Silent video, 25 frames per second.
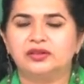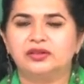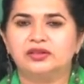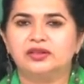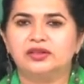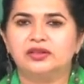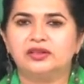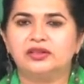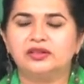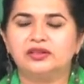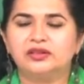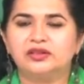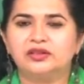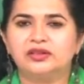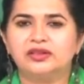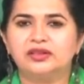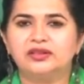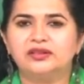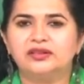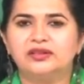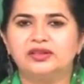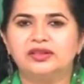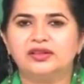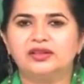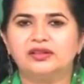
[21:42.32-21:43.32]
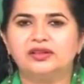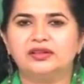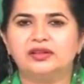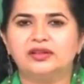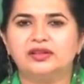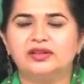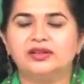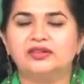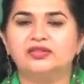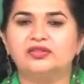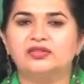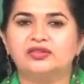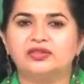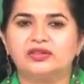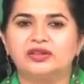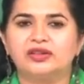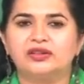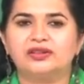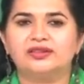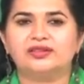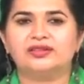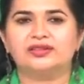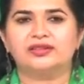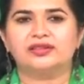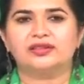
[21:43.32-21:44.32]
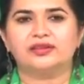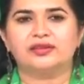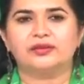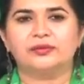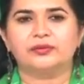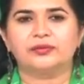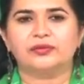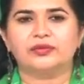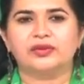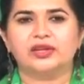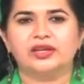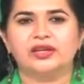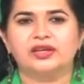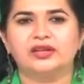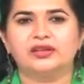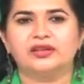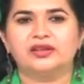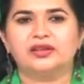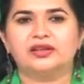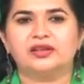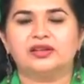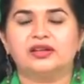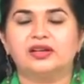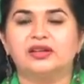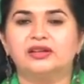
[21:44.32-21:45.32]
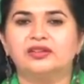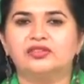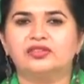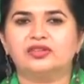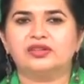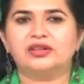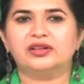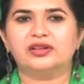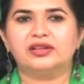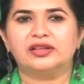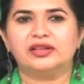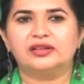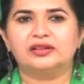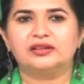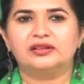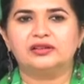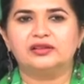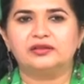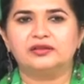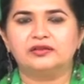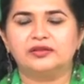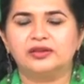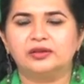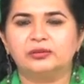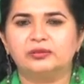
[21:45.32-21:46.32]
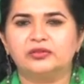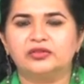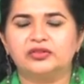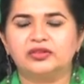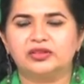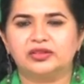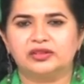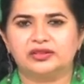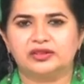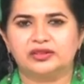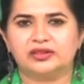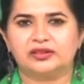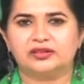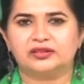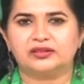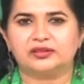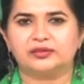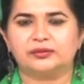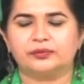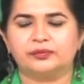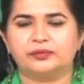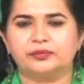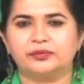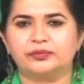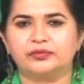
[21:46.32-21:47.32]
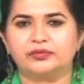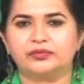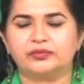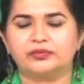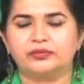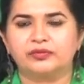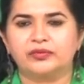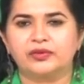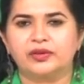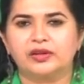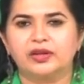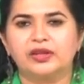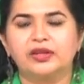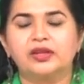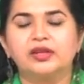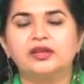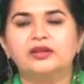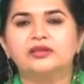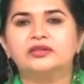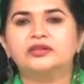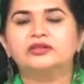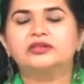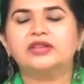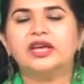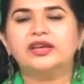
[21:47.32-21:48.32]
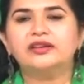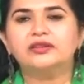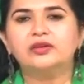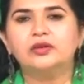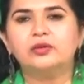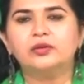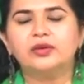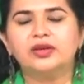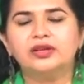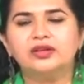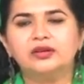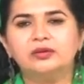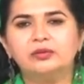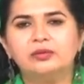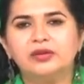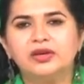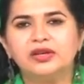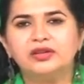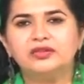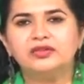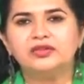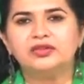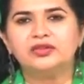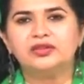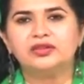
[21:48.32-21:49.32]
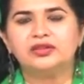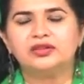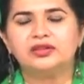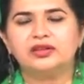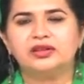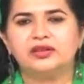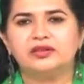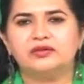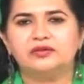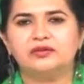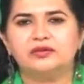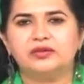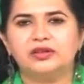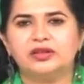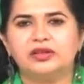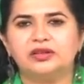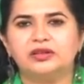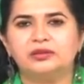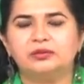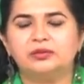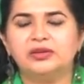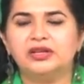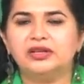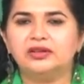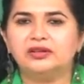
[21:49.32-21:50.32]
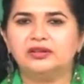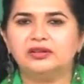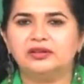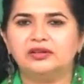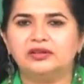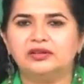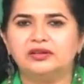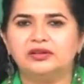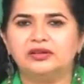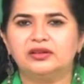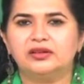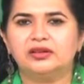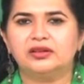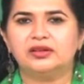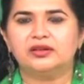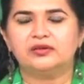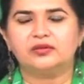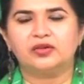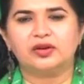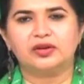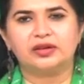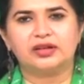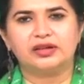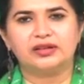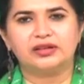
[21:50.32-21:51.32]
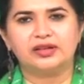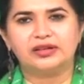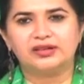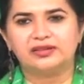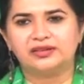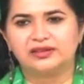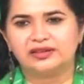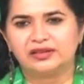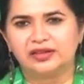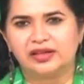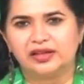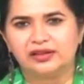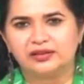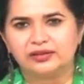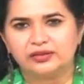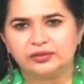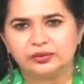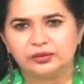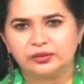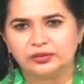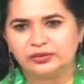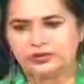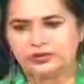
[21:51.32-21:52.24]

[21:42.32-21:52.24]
increasing interest in cultural and film studies. So, thank you very much. We will meet for our next class soon.